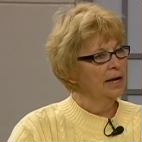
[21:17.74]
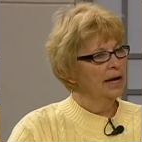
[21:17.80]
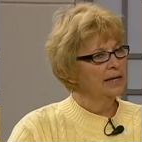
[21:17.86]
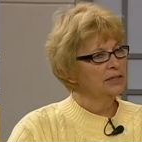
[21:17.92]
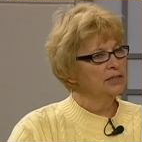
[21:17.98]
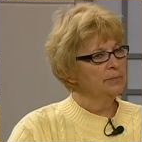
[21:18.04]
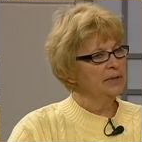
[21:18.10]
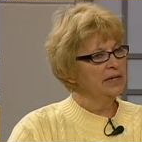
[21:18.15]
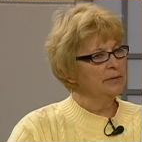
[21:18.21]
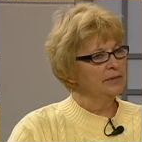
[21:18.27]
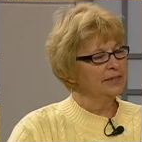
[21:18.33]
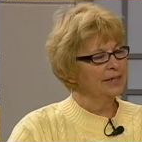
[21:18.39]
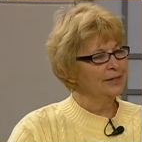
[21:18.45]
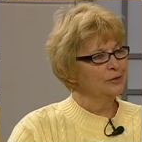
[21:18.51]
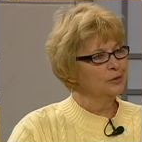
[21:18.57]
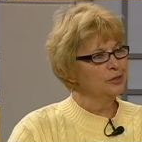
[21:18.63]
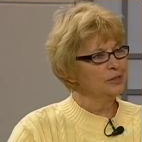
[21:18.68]
to be able to
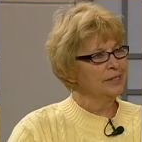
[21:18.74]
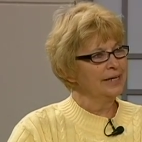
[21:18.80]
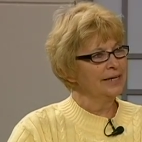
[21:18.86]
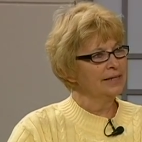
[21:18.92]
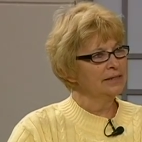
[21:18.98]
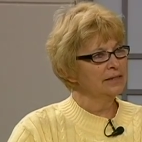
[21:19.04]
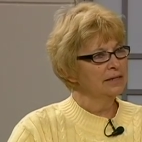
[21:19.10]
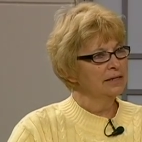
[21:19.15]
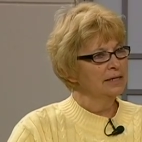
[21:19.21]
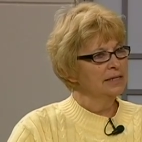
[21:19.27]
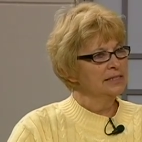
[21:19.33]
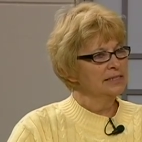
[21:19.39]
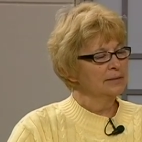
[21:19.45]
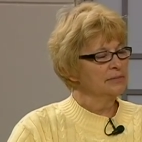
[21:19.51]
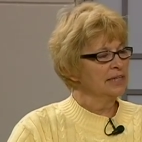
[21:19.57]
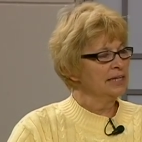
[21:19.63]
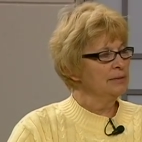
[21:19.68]
understand
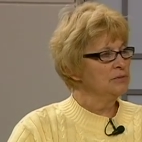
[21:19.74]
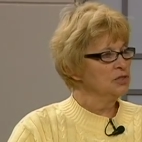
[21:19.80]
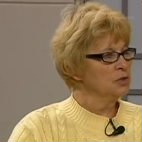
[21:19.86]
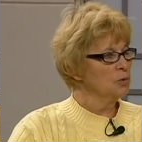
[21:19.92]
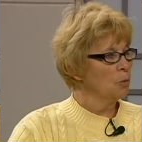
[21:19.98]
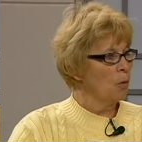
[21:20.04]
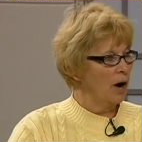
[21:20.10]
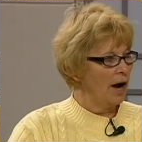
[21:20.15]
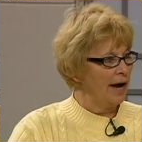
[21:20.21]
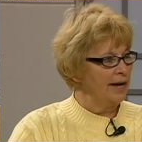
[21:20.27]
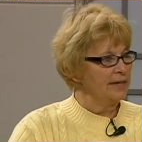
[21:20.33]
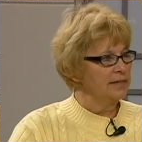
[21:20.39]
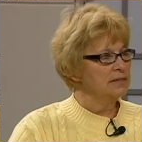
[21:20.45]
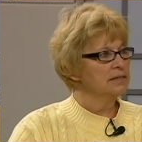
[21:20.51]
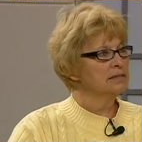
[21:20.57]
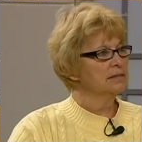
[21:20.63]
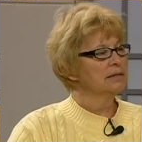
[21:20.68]
sometimes the
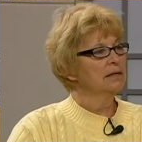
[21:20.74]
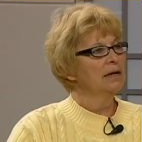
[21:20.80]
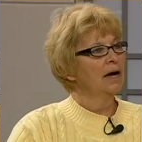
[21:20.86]
whys,